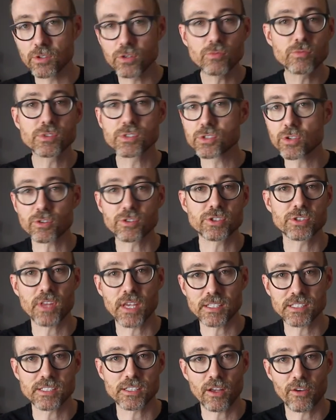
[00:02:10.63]
You search
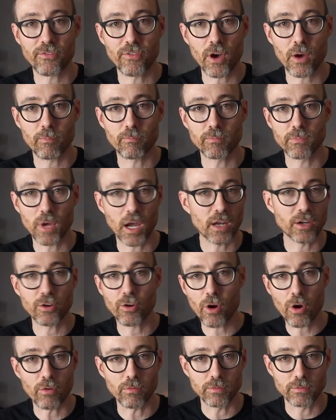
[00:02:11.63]
that stuff up on
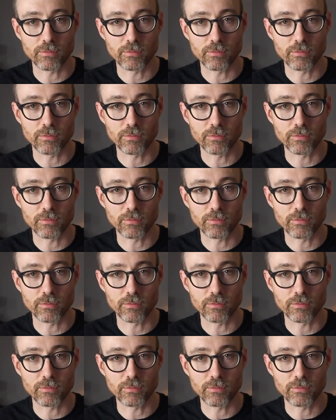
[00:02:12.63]
your own.